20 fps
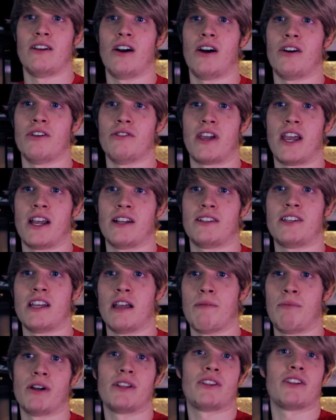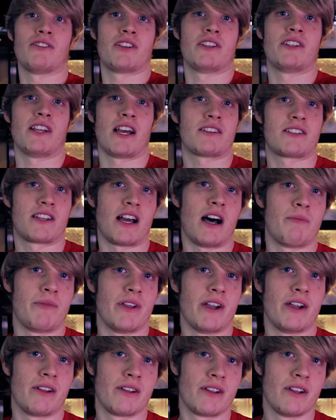Oh, you can't see it, but there's a desktop
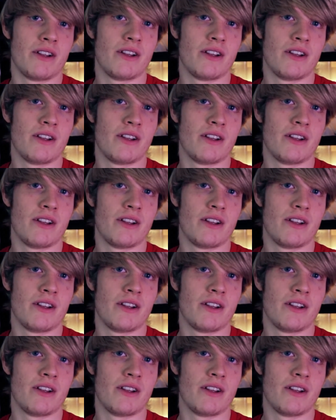there.